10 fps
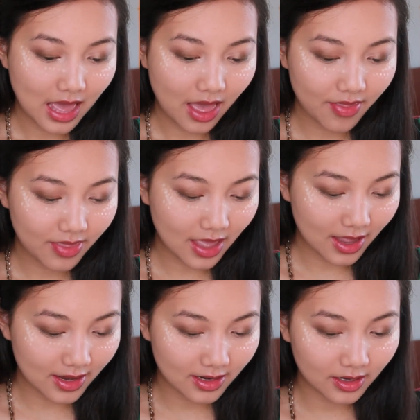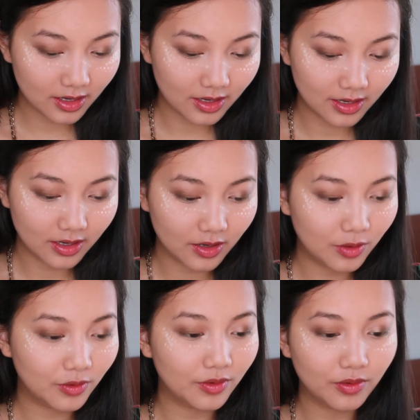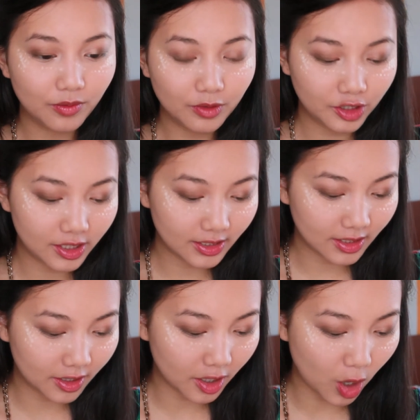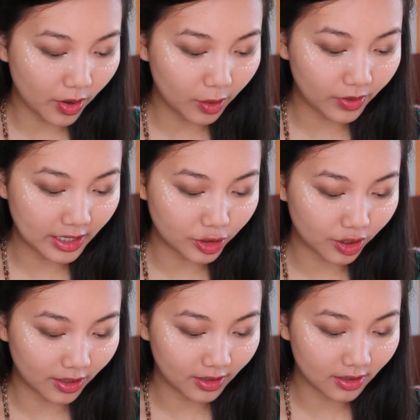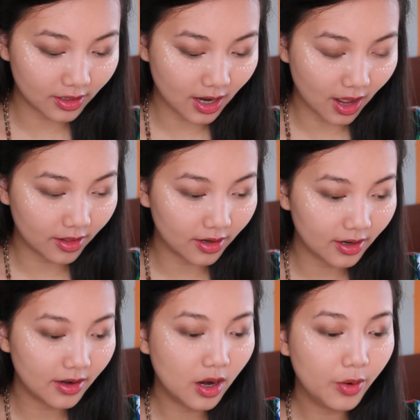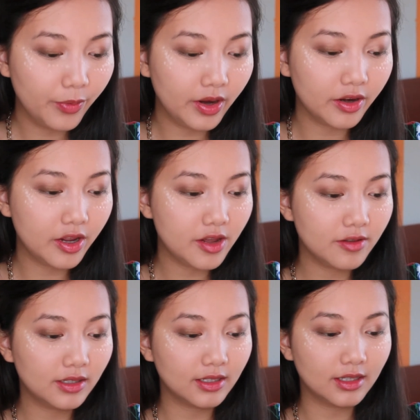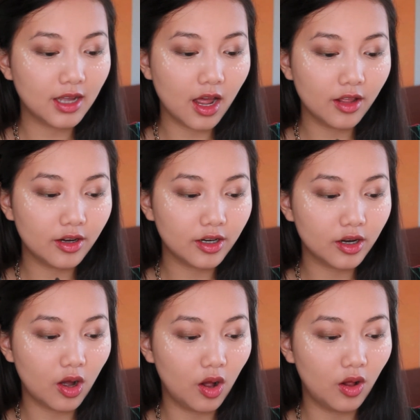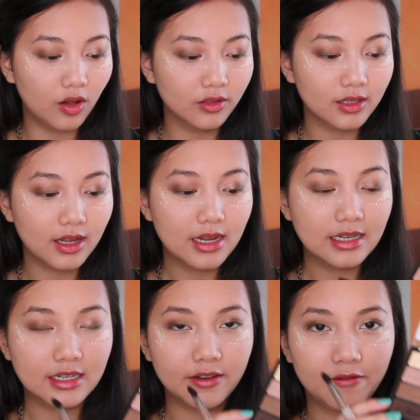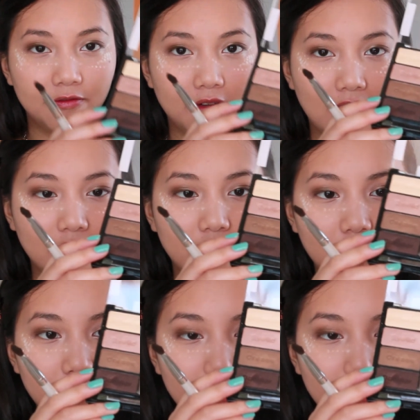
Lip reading: And then we're just gonna go in with a darker color. We're gonna use this color called Definer